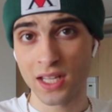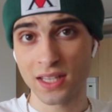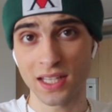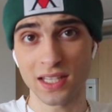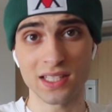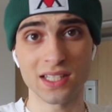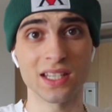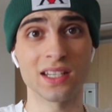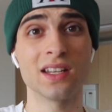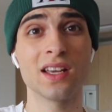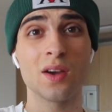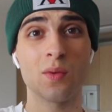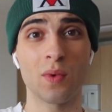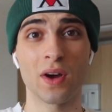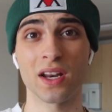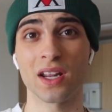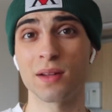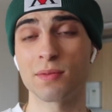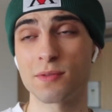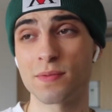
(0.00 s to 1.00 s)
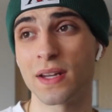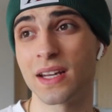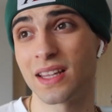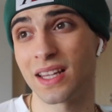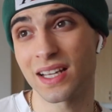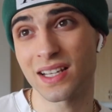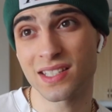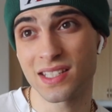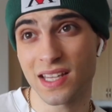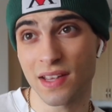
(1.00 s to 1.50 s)
That's it. ended up spending
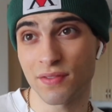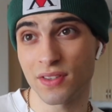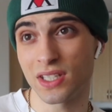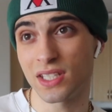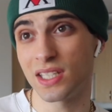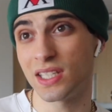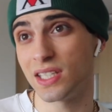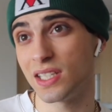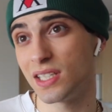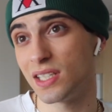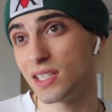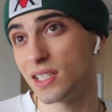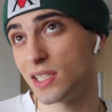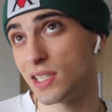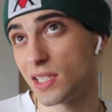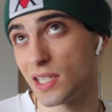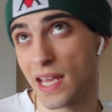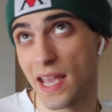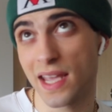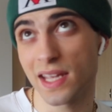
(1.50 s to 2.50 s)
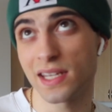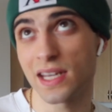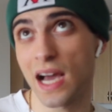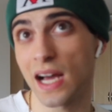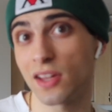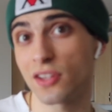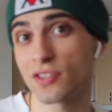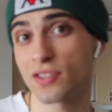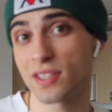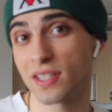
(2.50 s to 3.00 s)
like
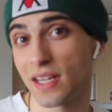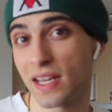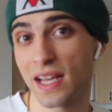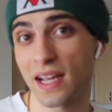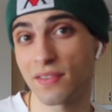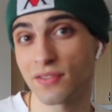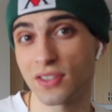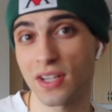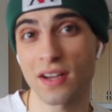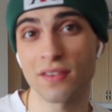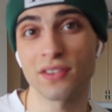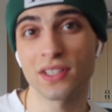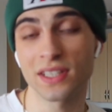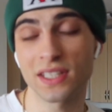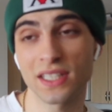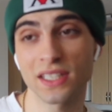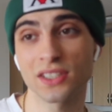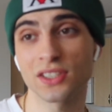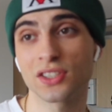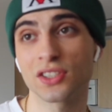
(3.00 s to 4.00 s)
$78 today after everything.